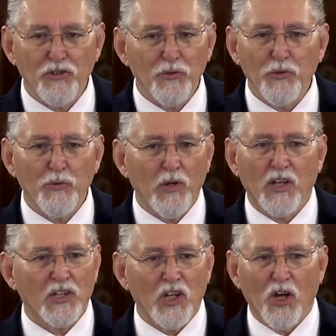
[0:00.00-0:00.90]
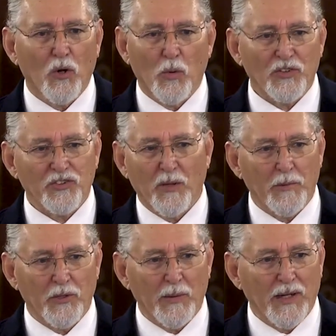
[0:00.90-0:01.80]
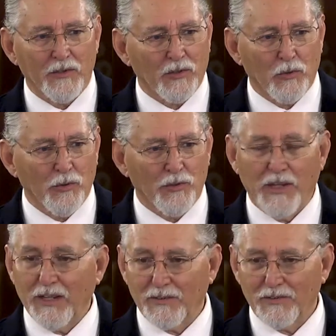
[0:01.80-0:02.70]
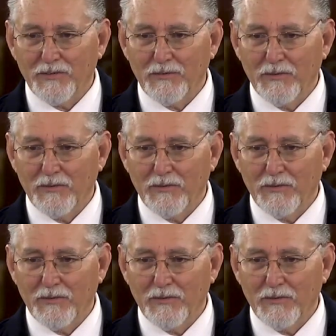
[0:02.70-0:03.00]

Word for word: you do not know what's coming around the corner next.